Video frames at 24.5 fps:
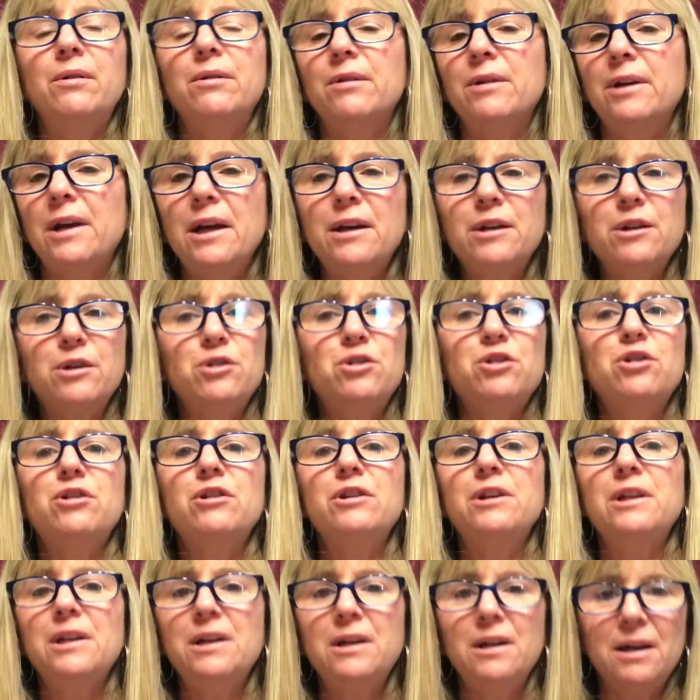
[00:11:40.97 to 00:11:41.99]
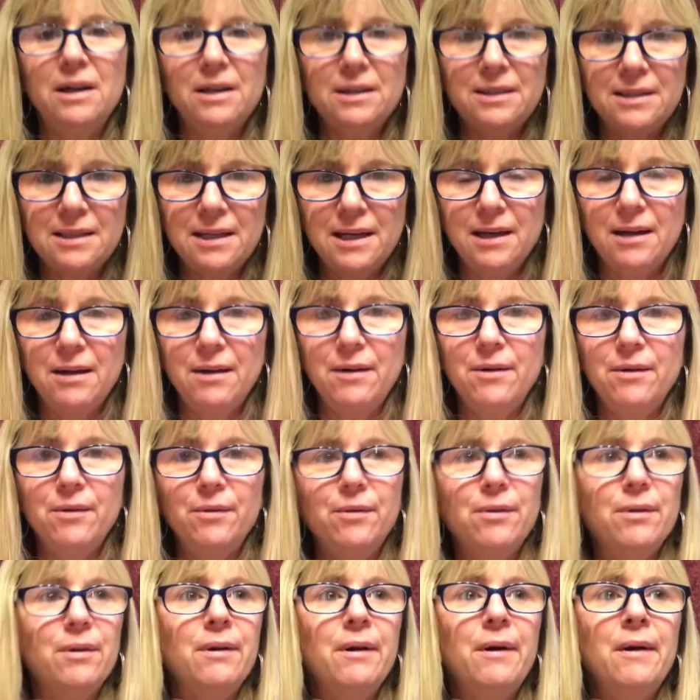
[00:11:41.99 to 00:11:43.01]
or get a tree cut down,
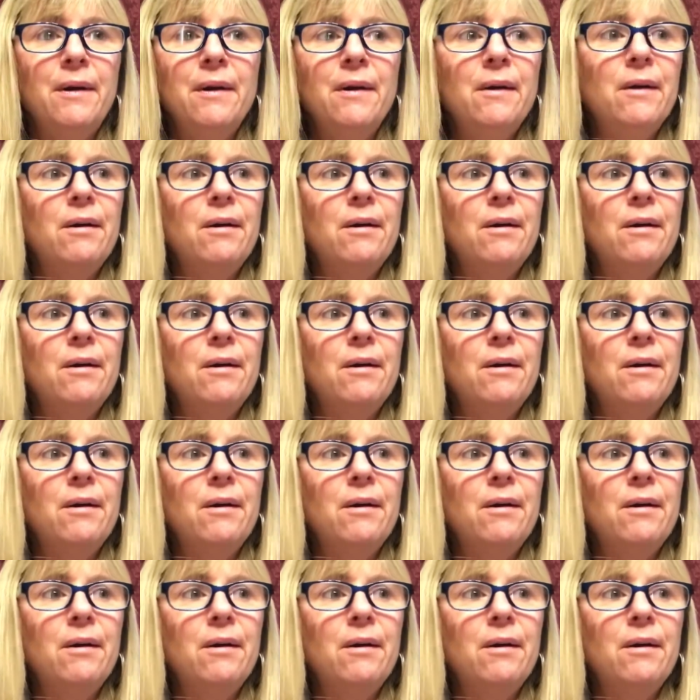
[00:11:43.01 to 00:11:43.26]
or